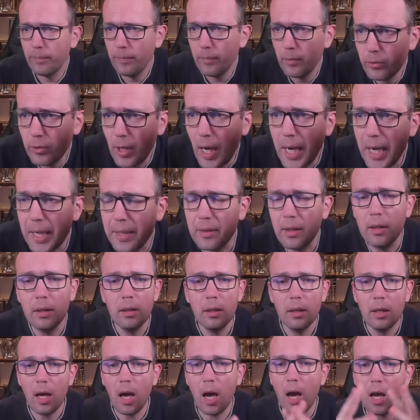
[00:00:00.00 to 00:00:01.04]
Right.
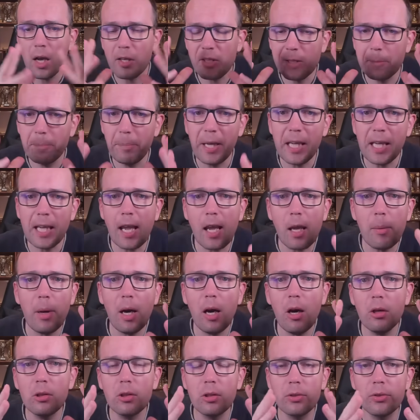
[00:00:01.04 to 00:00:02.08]
Speaking
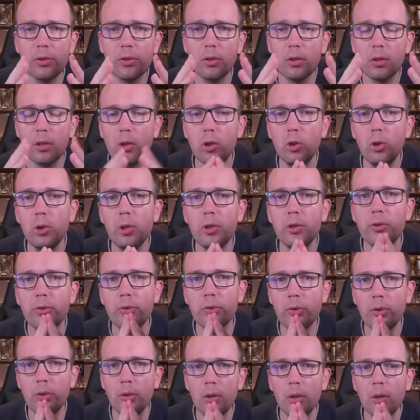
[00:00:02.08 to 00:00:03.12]
about good
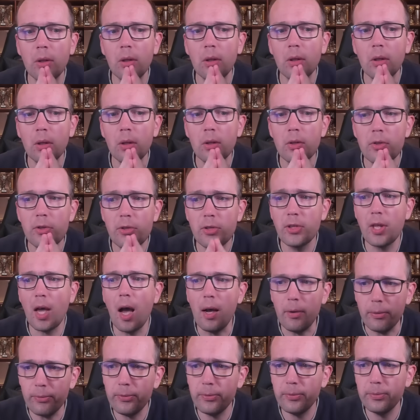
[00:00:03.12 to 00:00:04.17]

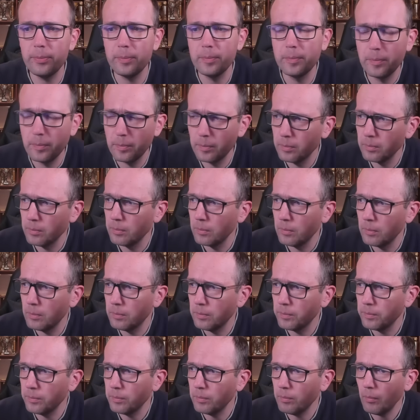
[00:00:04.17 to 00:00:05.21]
stuff,
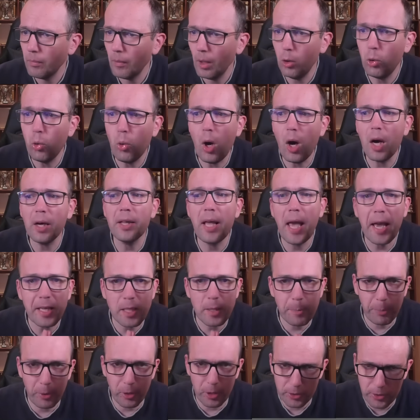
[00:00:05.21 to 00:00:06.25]
who are the
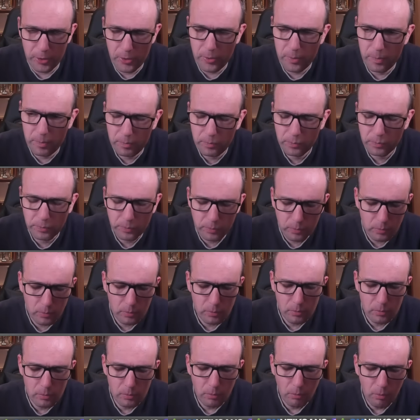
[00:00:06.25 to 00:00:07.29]
experts?
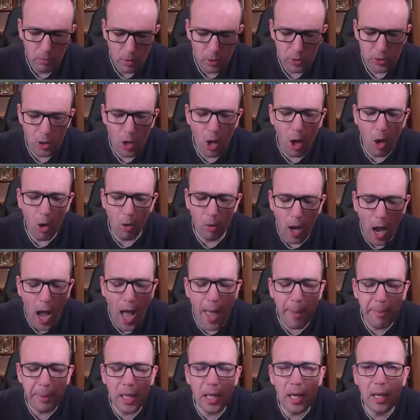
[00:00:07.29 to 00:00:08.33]
So
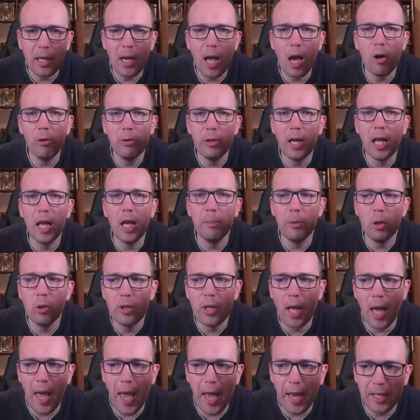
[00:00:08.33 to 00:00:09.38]
I'm going to now name you
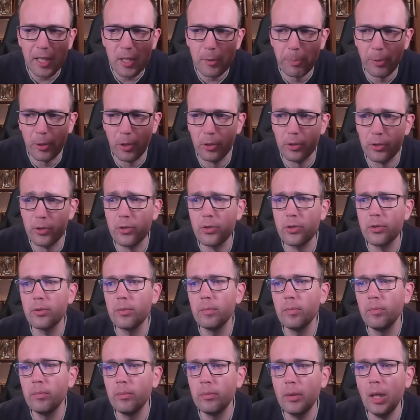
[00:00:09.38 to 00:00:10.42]
the experts
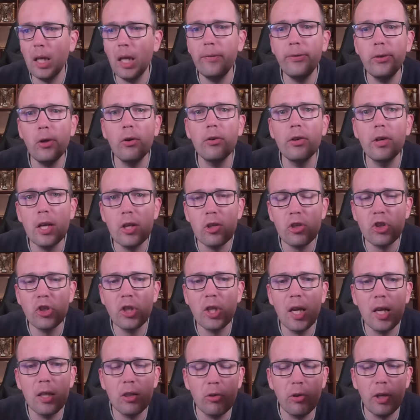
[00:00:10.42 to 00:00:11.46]
if you're
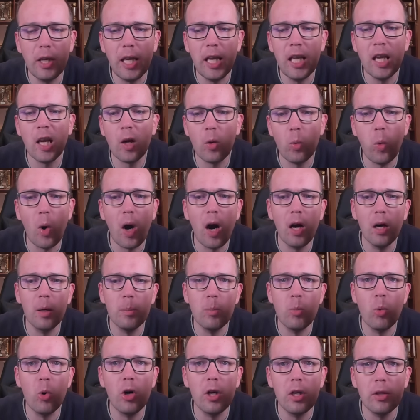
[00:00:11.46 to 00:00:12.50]
interested to inquire
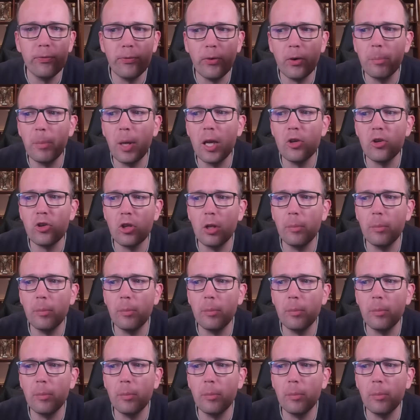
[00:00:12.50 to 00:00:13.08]
more information